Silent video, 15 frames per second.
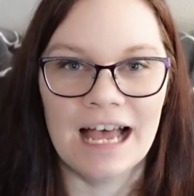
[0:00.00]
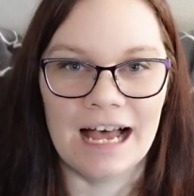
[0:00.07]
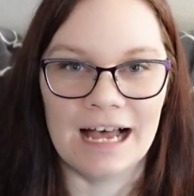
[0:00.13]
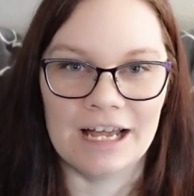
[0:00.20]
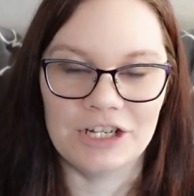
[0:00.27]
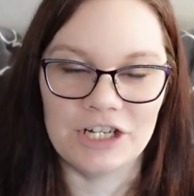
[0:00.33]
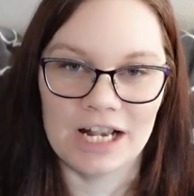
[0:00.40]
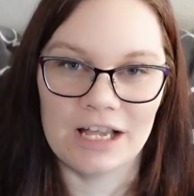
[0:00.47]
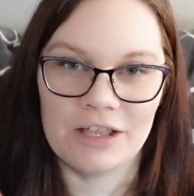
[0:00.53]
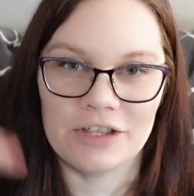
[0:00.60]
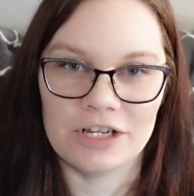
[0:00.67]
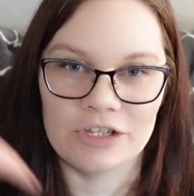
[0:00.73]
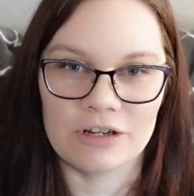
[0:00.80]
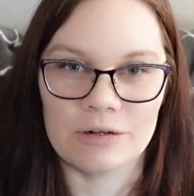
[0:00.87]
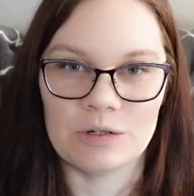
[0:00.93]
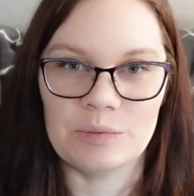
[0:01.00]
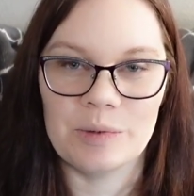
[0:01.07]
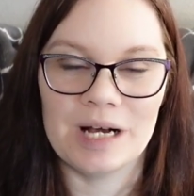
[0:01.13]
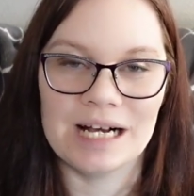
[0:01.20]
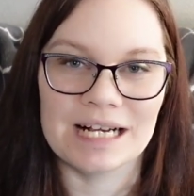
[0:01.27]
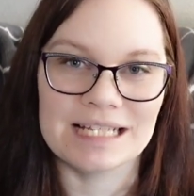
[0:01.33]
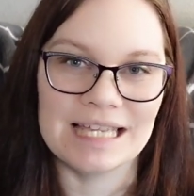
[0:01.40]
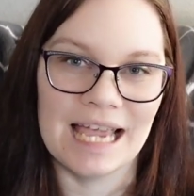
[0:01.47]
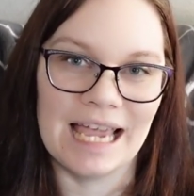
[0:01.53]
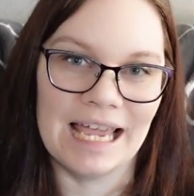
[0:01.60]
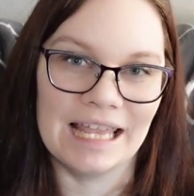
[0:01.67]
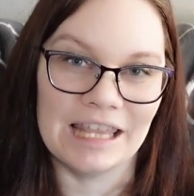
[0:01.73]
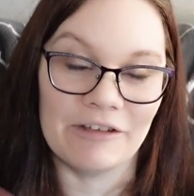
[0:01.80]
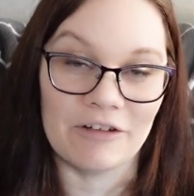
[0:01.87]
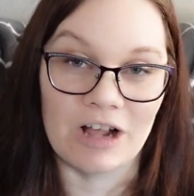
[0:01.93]
uh, check out the description box
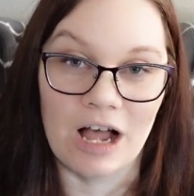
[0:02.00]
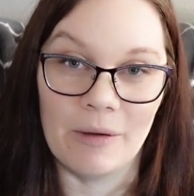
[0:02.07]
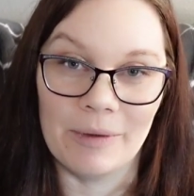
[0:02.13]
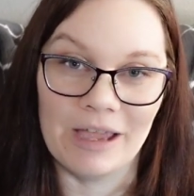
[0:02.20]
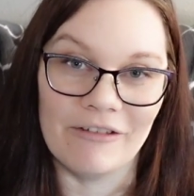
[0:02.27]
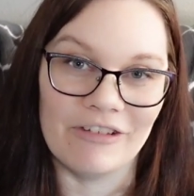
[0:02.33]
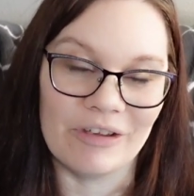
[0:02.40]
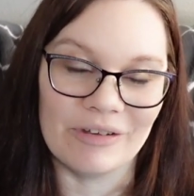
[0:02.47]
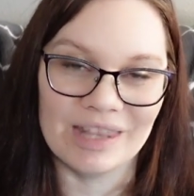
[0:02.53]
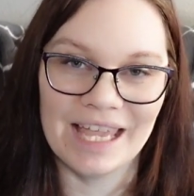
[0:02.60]
and leave a comment if you would